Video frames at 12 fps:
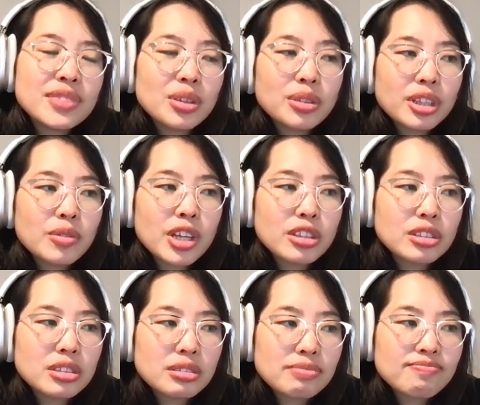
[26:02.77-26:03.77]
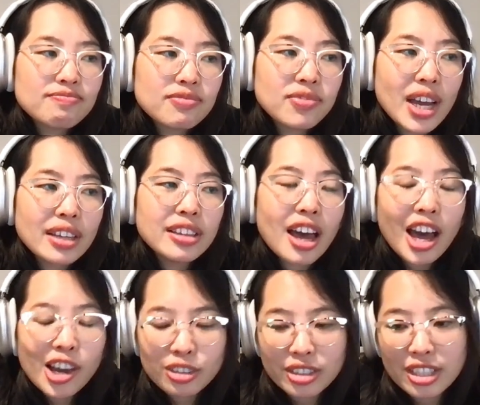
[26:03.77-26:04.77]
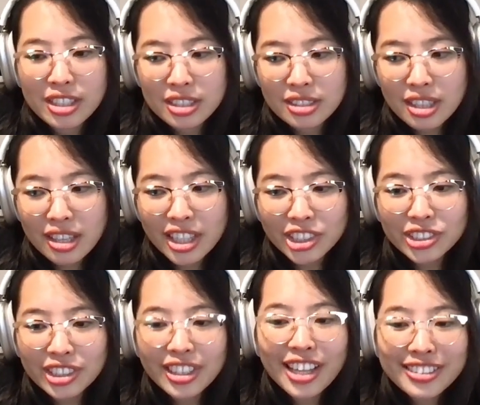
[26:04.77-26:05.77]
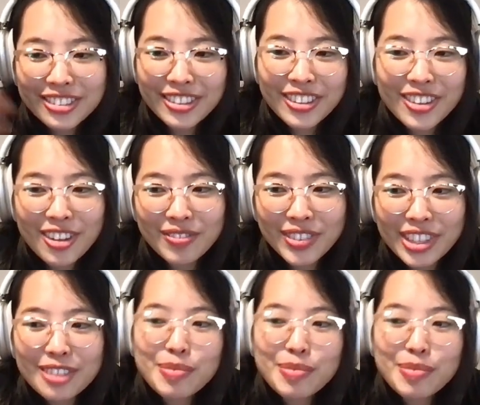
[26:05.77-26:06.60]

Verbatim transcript: only way to find out is actually not start your company,